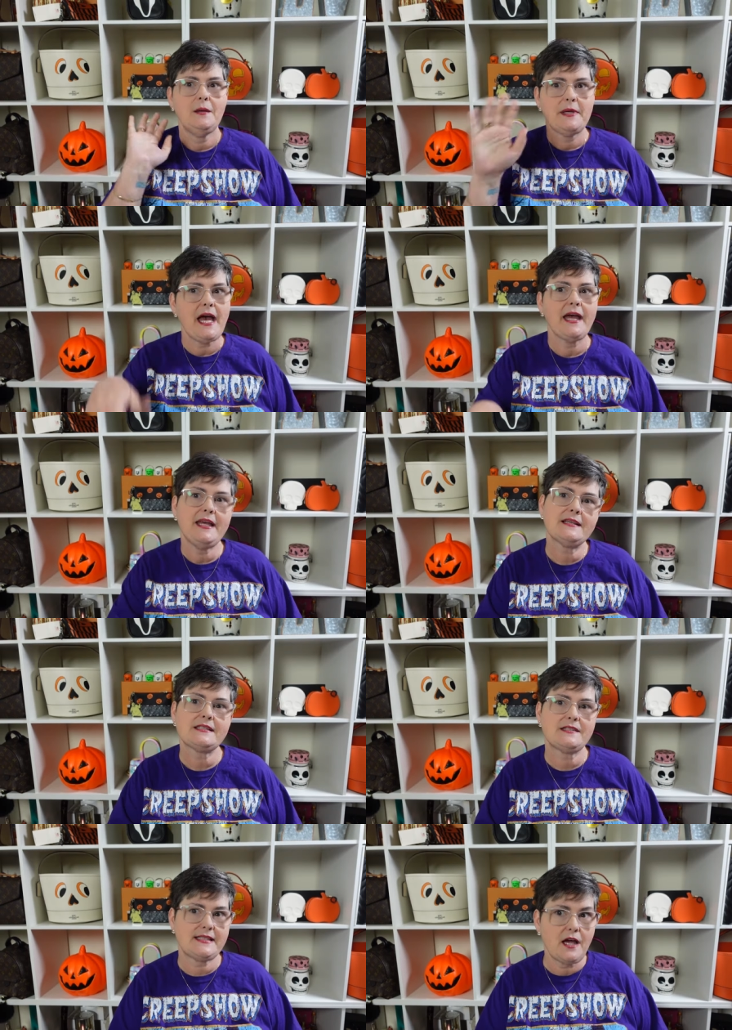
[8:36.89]
But yeah, he
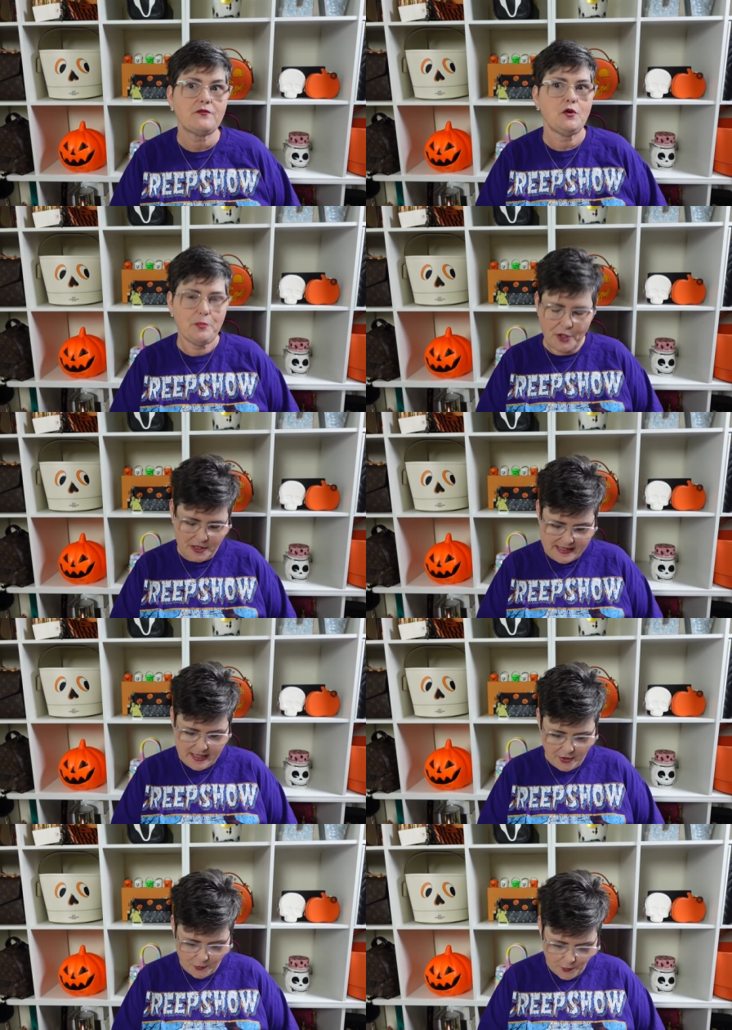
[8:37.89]
has several books
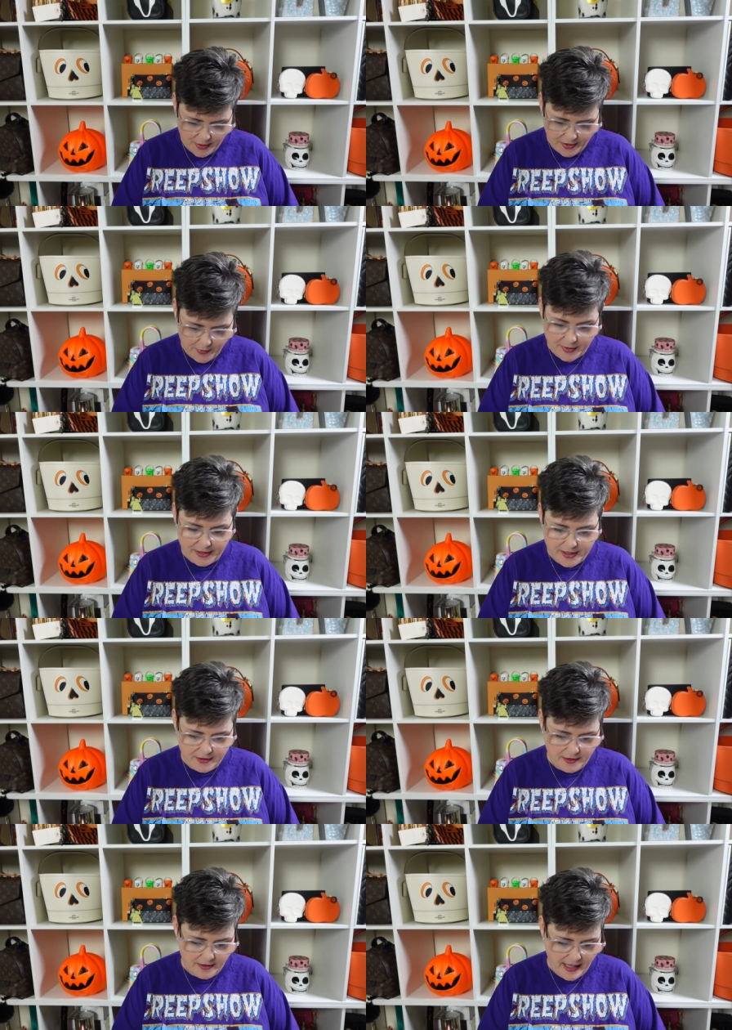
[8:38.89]
that are really, really
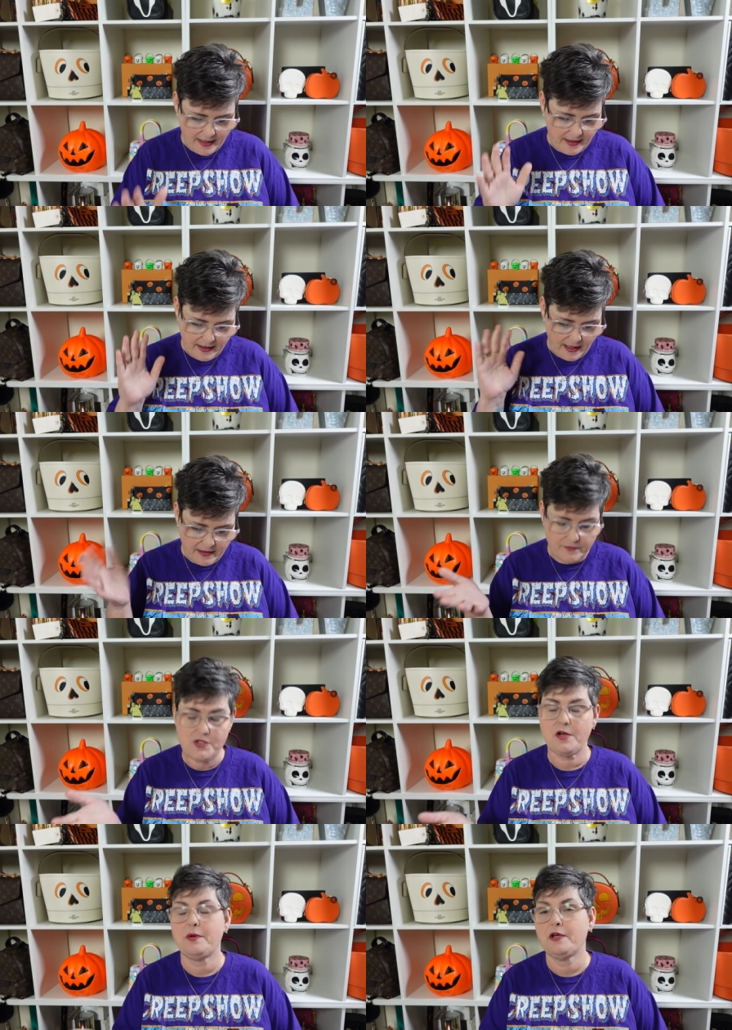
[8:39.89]
good. I love
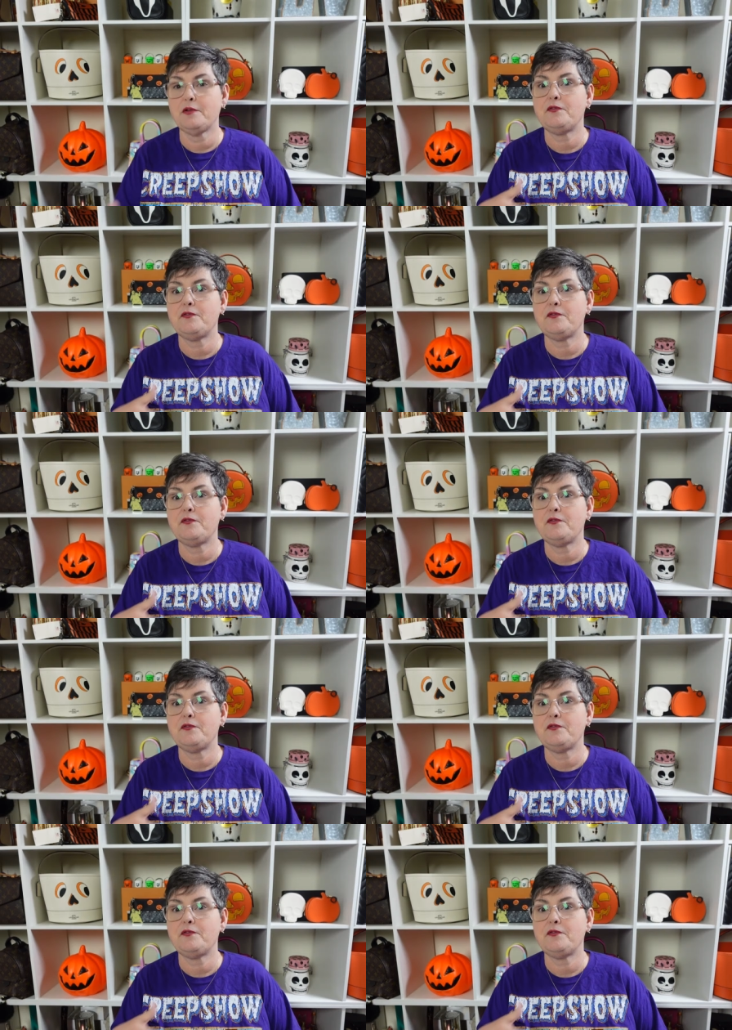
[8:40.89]
Joe Hill.